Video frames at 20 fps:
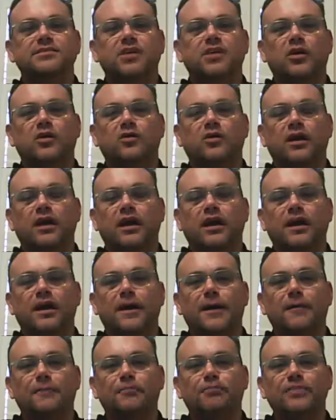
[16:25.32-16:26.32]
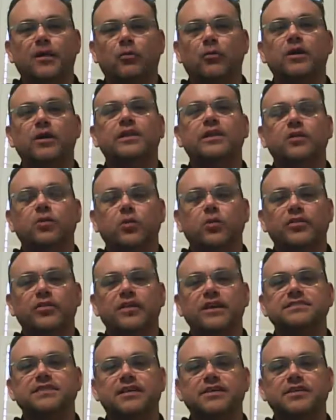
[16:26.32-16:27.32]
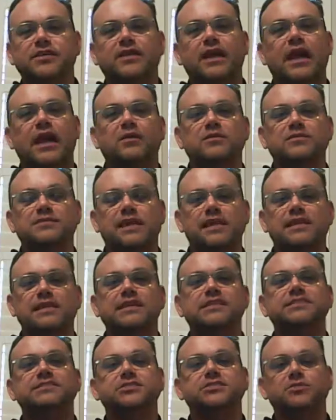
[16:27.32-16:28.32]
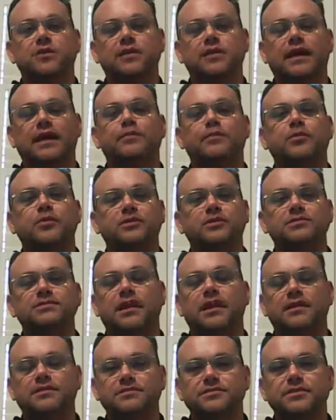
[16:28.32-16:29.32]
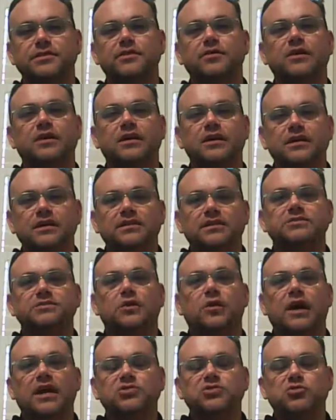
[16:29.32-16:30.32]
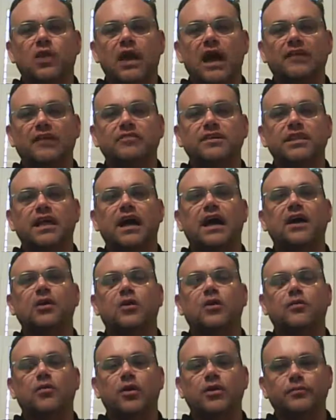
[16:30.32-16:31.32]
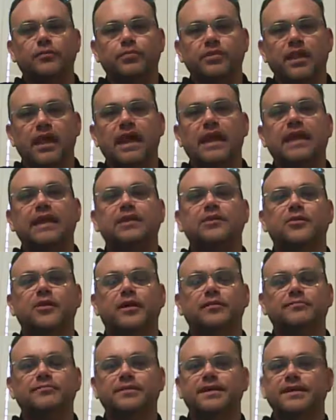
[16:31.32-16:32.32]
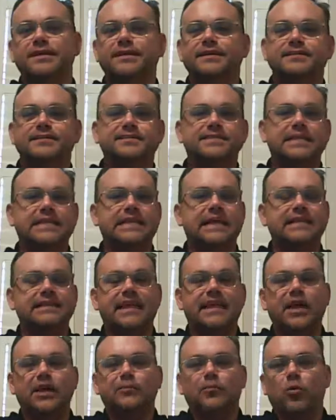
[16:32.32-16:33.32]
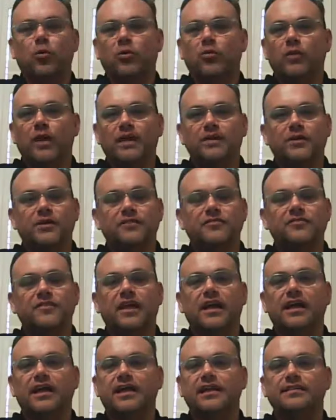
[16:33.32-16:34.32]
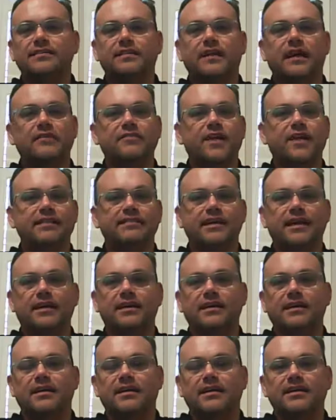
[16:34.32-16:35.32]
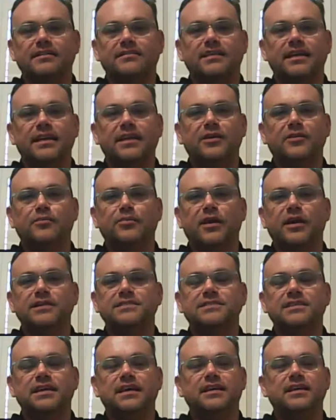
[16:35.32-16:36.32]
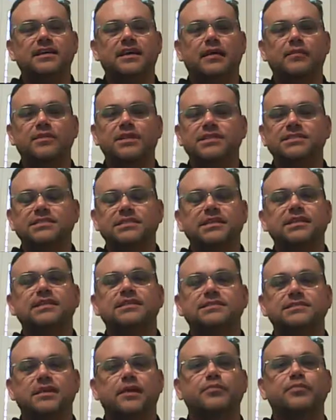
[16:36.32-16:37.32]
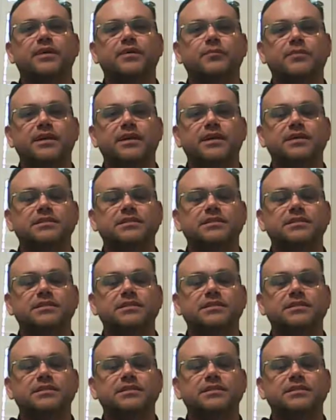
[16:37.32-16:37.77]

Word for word: So, um, and one of the cool things I do now is I listen to a lot of books now too. So I drive a lot, or I'm on the plane, or I'm sitting at the airport waiting on a flight. I've got the uh, the earbuds in, and I'm listening to something